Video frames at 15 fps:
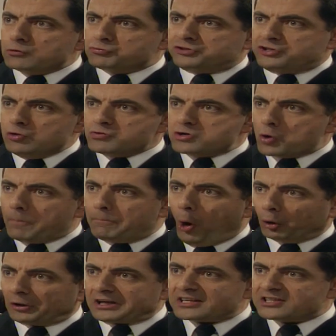you do, you
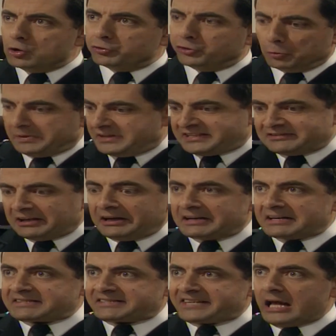appalling youth, you'll be stuck
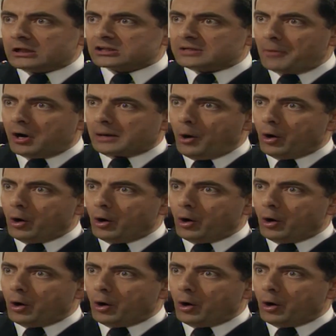in a cell tomorrow